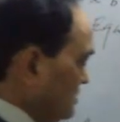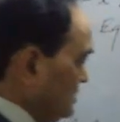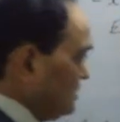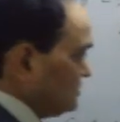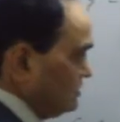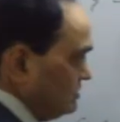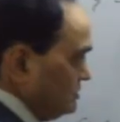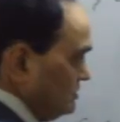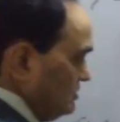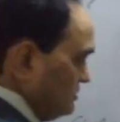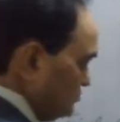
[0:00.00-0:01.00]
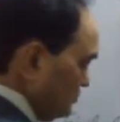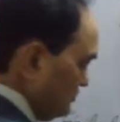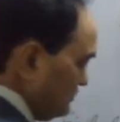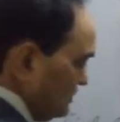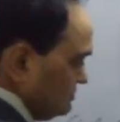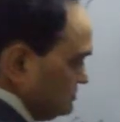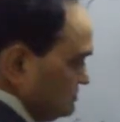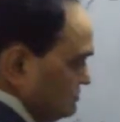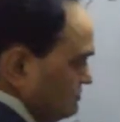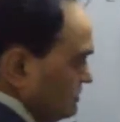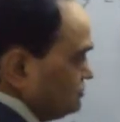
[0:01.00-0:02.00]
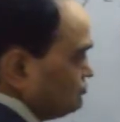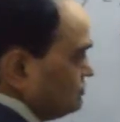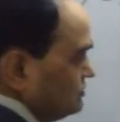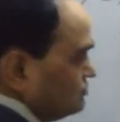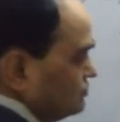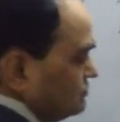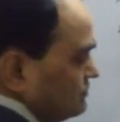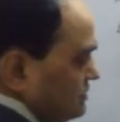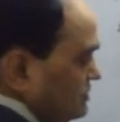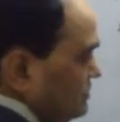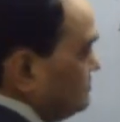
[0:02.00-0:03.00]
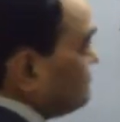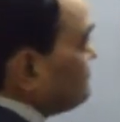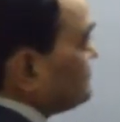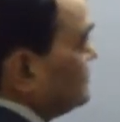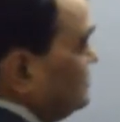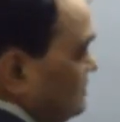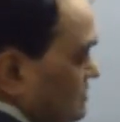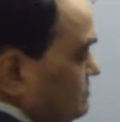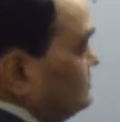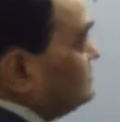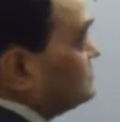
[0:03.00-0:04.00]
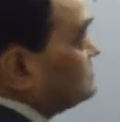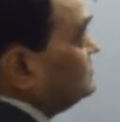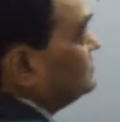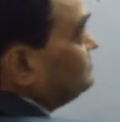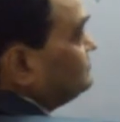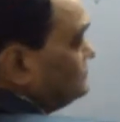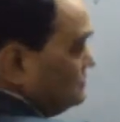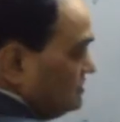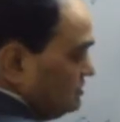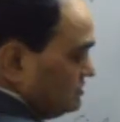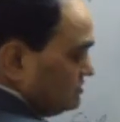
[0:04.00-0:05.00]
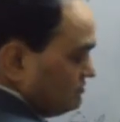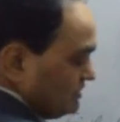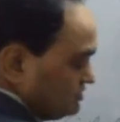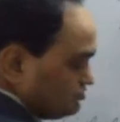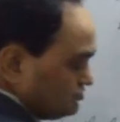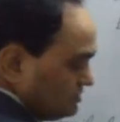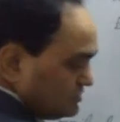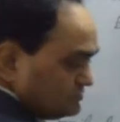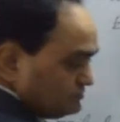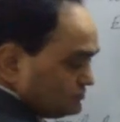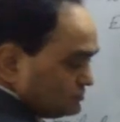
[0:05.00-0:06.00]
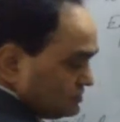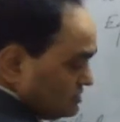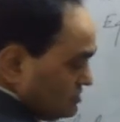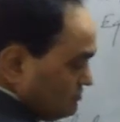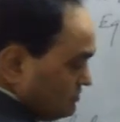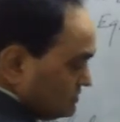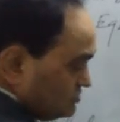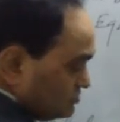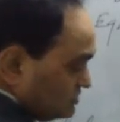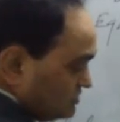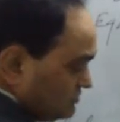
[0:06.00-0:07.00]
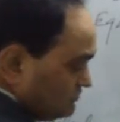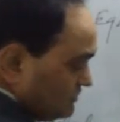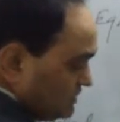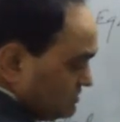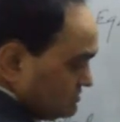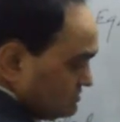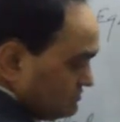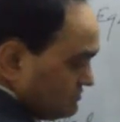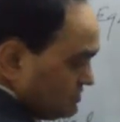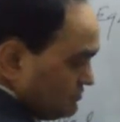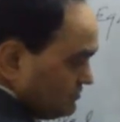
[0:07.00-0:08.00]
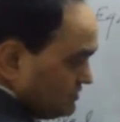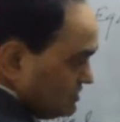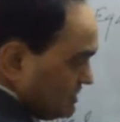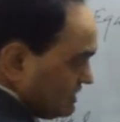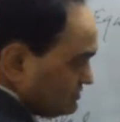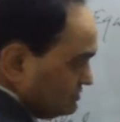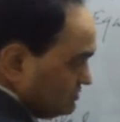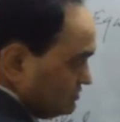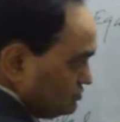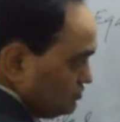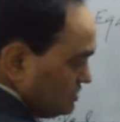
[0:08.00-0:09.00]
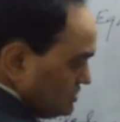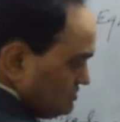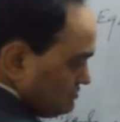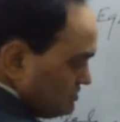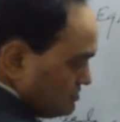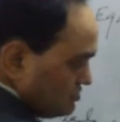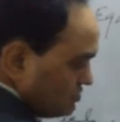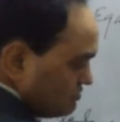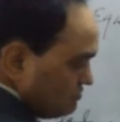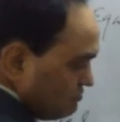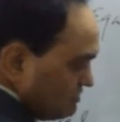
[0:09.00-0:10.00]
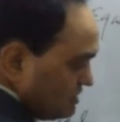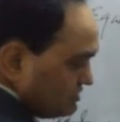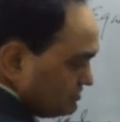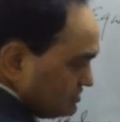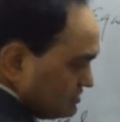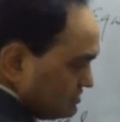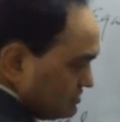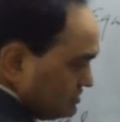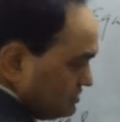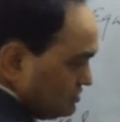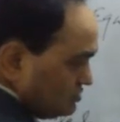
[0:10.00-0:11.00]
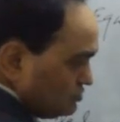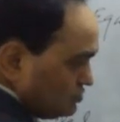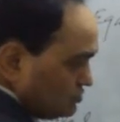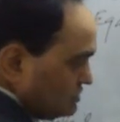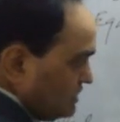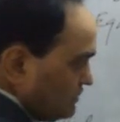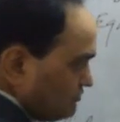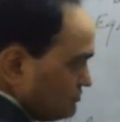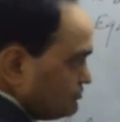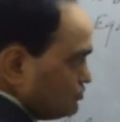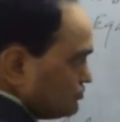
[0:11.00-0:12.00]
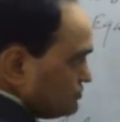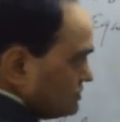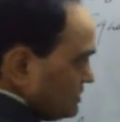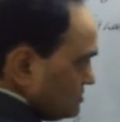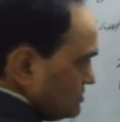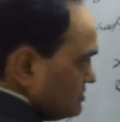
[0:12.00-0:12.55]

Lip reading: a it is not defined. Y square is not defined here, as we just did. The y square was not defined when x equal to a or minus a. So the asymptotes are